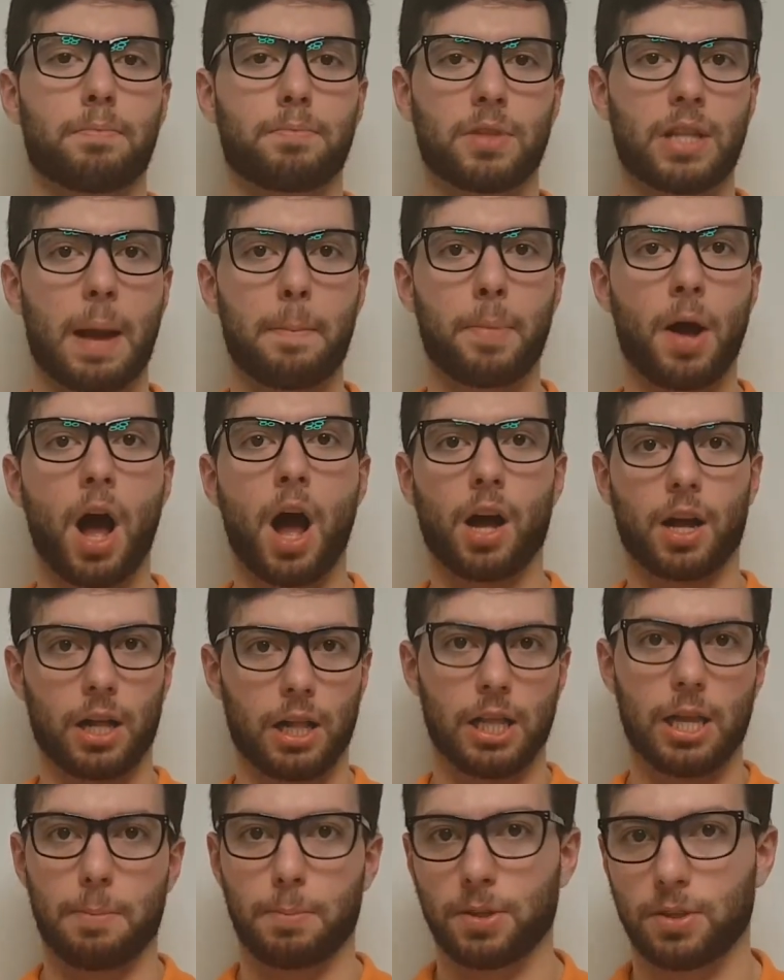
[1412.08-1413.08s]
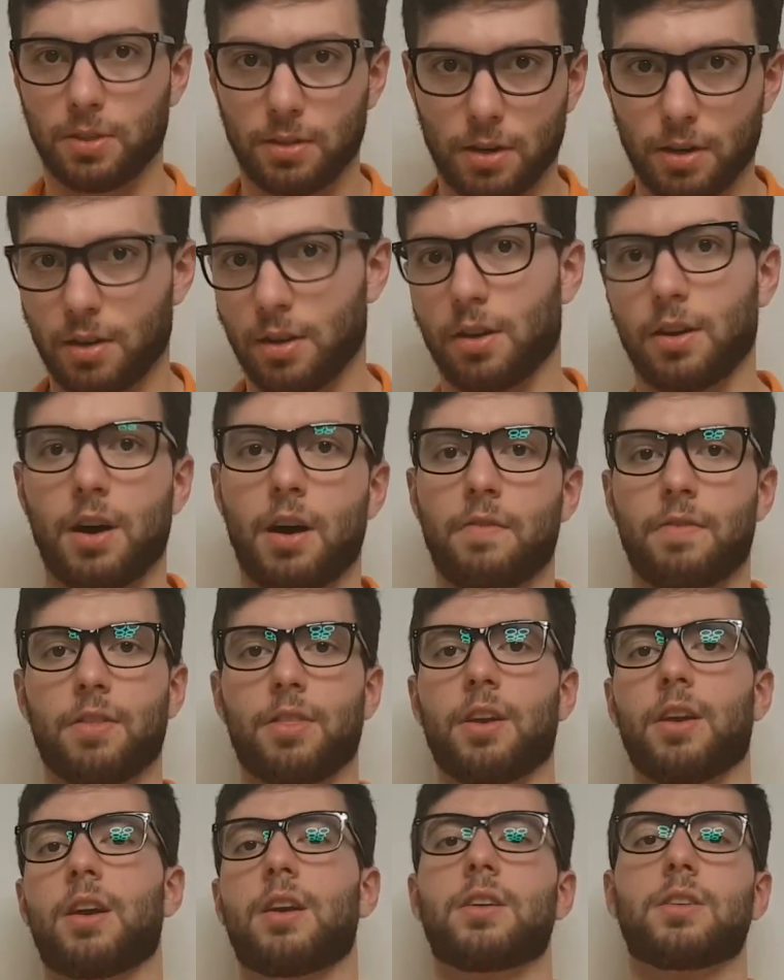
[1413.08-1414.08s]
apocalypse over
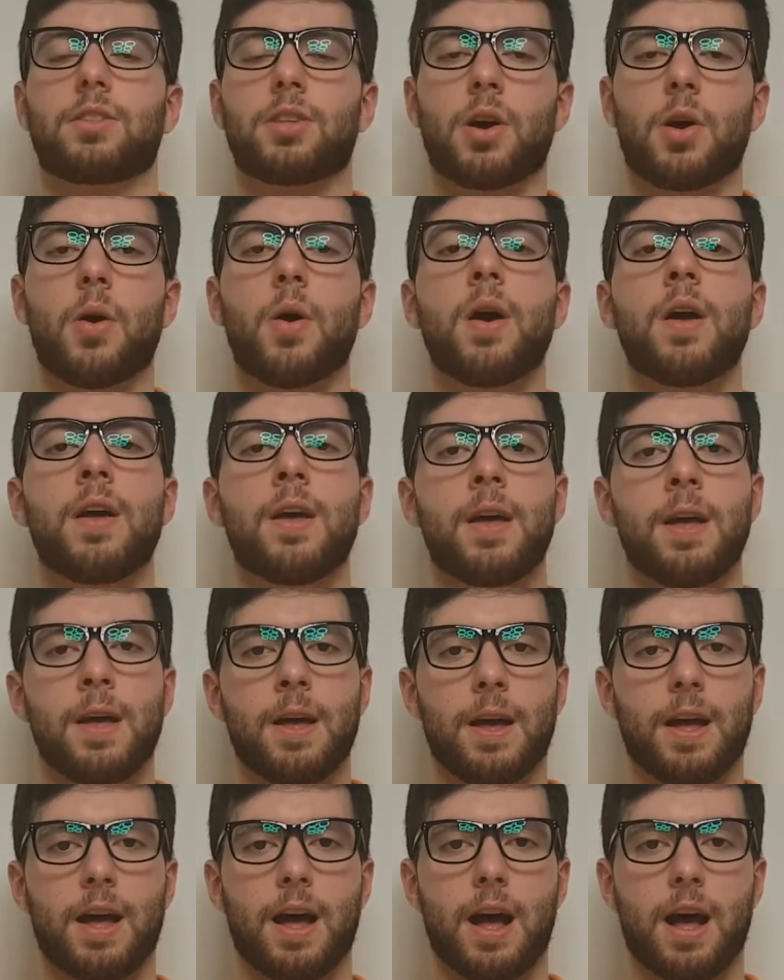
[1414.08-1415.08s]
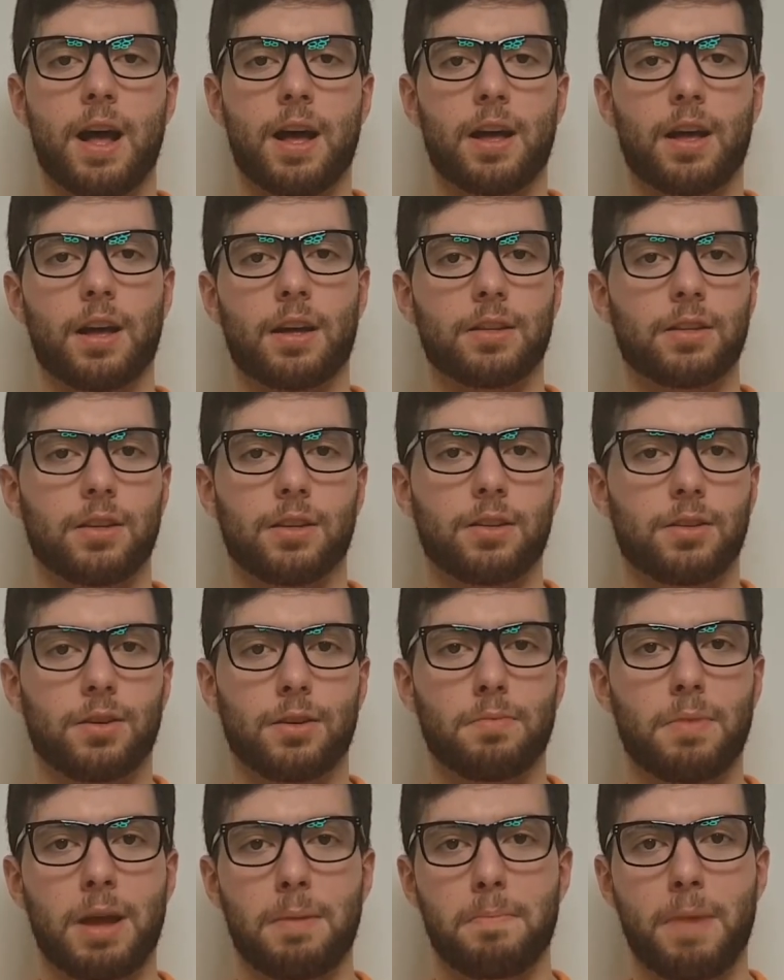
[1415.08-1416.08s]
there. So you
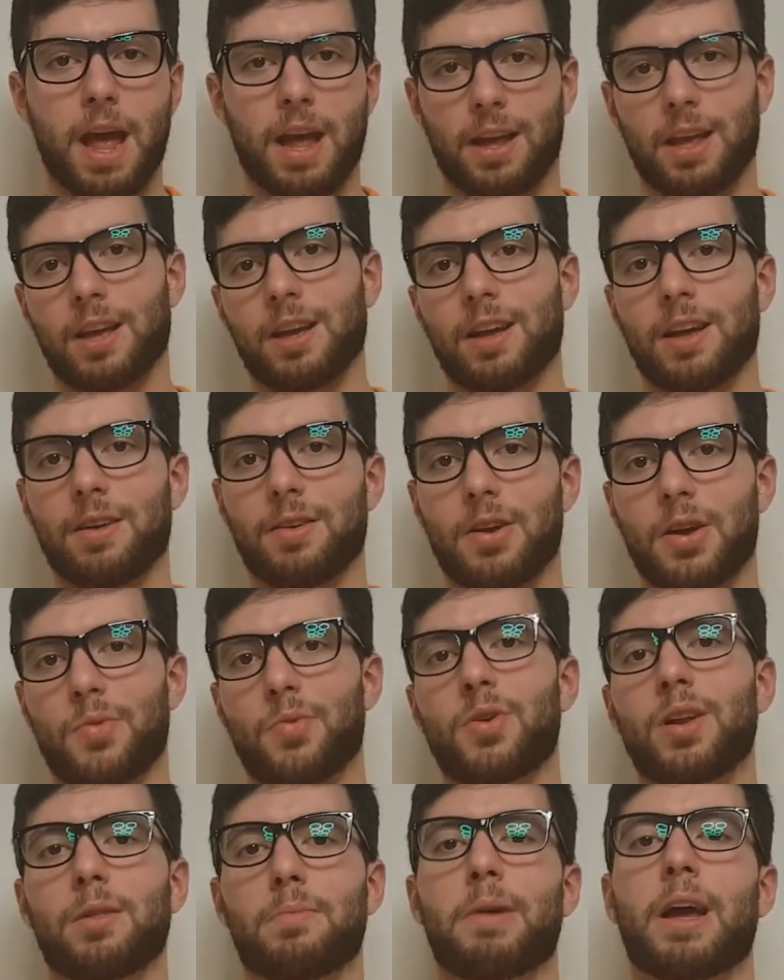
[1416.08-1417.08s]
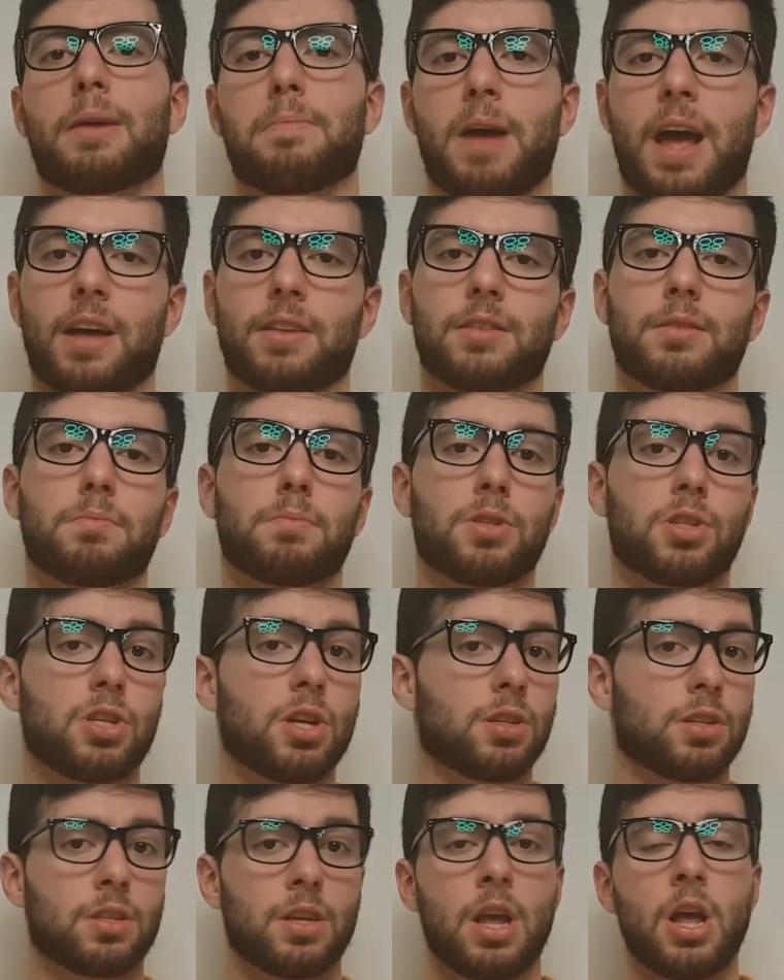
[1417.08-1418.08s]
may make a real big mess. But
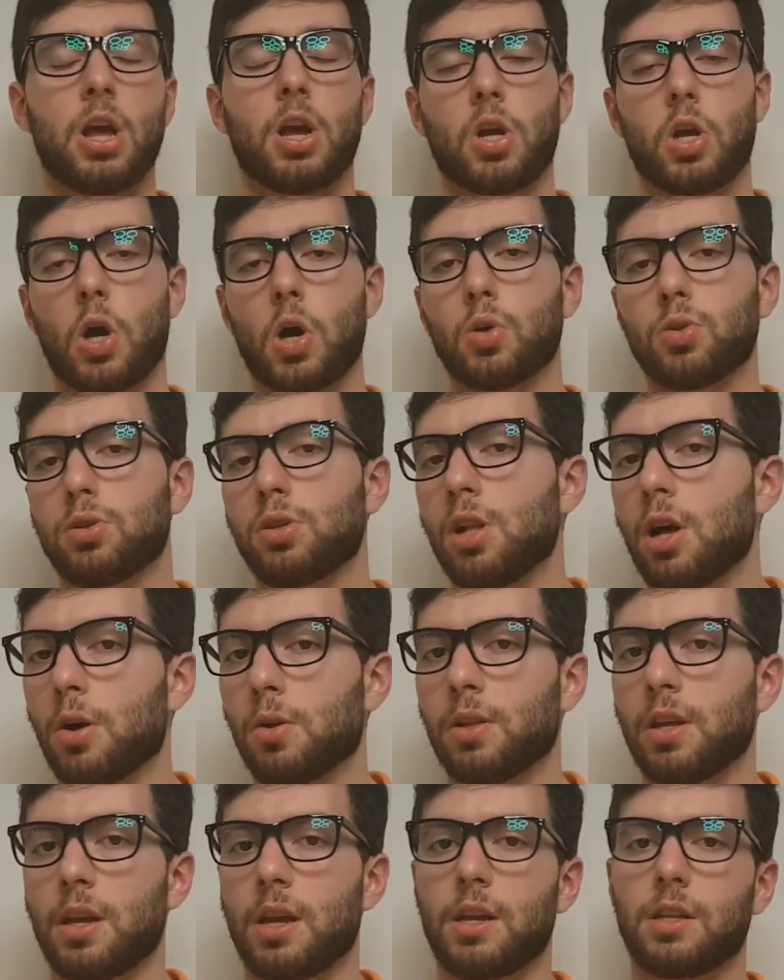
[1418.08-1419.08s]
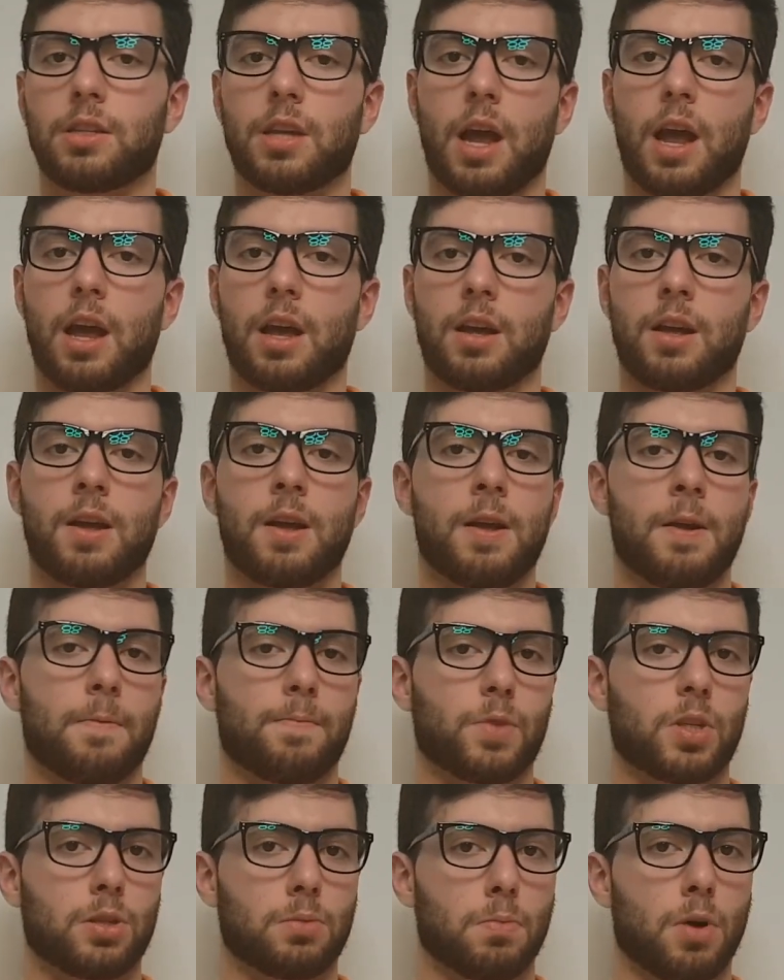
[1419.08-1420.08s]
just go slowly, take
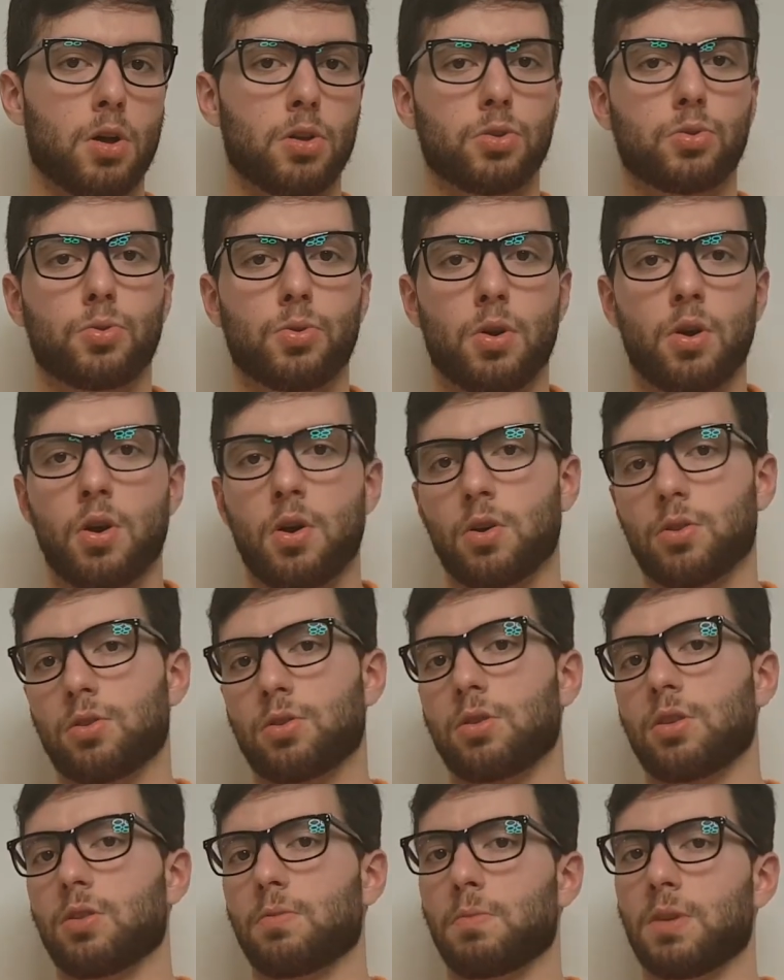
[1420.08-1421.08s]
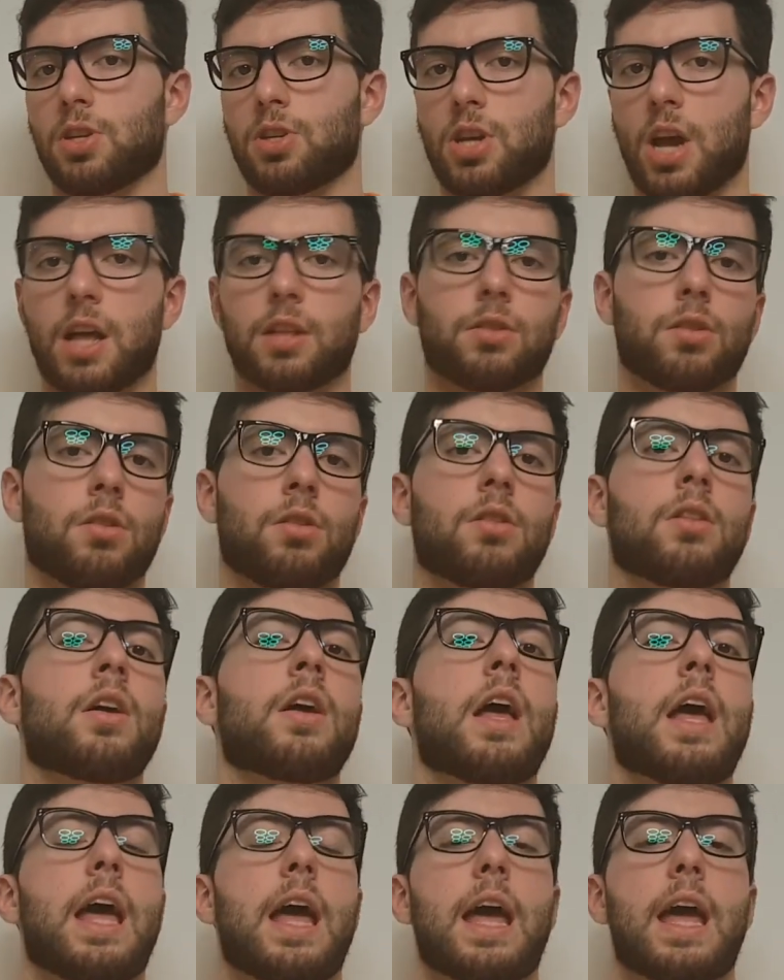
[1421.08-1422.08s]
small strokes, be gentle,
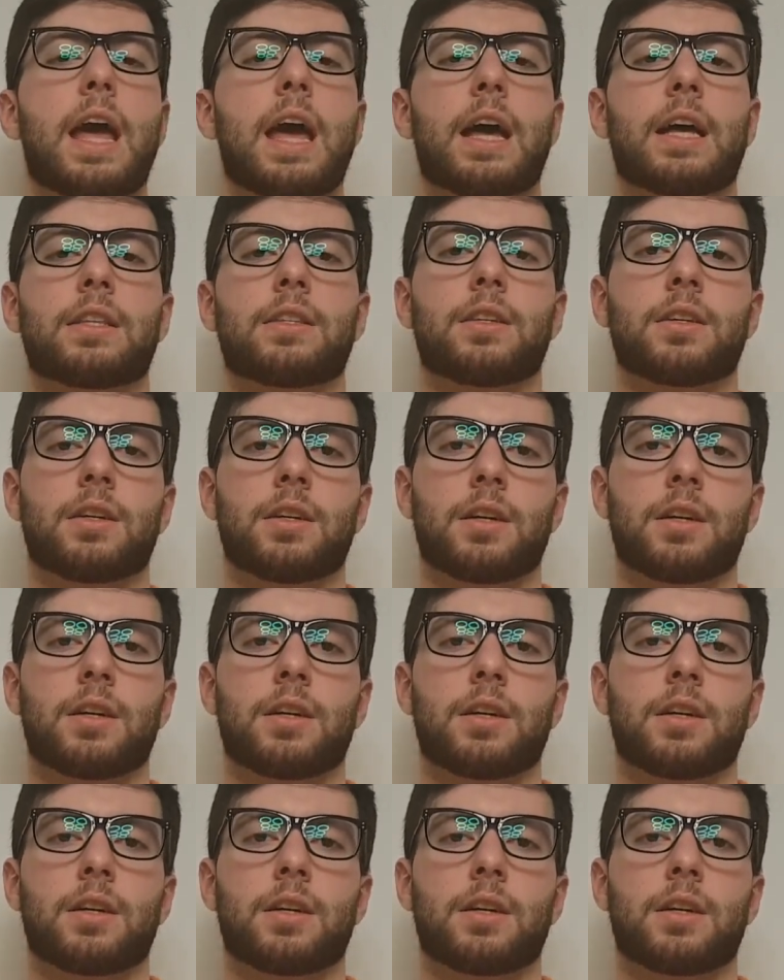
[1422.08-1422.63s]
and